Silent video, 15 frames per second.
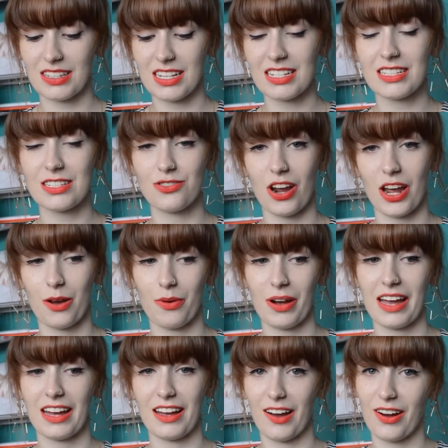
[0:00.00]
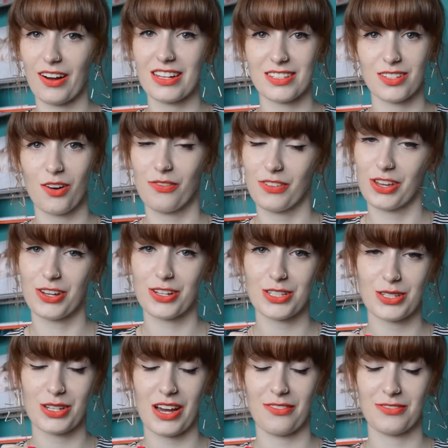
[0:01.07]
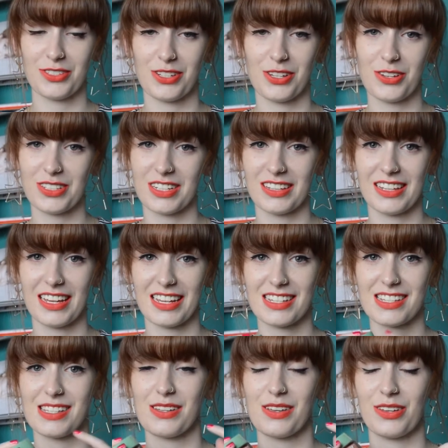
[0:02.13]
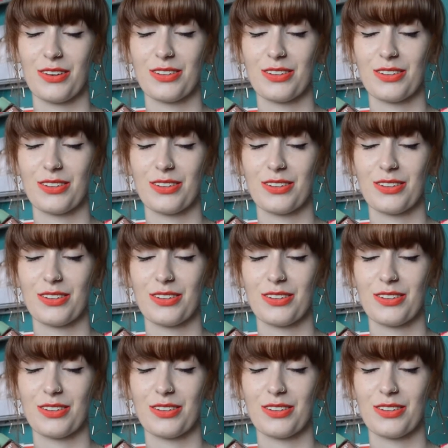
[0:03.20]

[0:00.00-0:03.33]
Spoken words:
This straight away is obvious after using this.